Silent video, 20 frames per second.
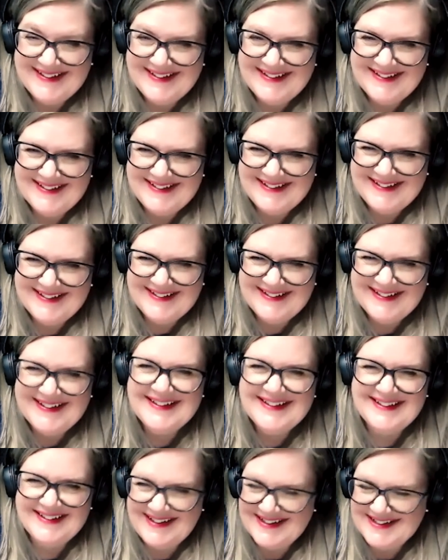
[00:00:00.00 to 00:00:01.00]
amount of money.
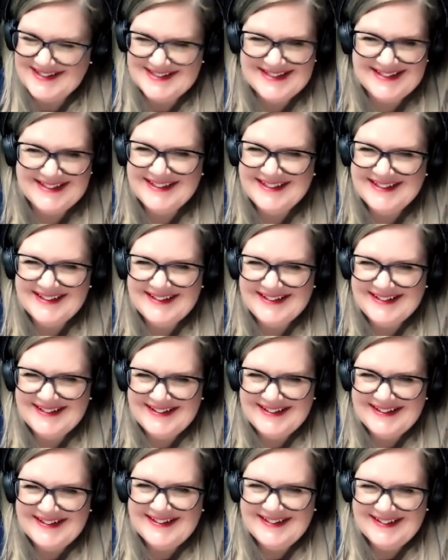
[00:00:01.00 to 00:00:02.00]
Yes. Right.
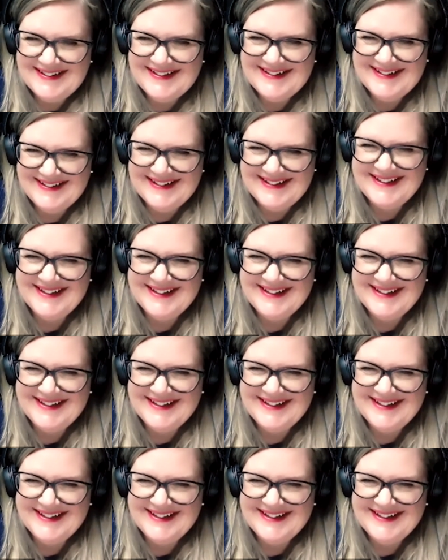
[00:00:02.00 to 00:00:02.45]
Just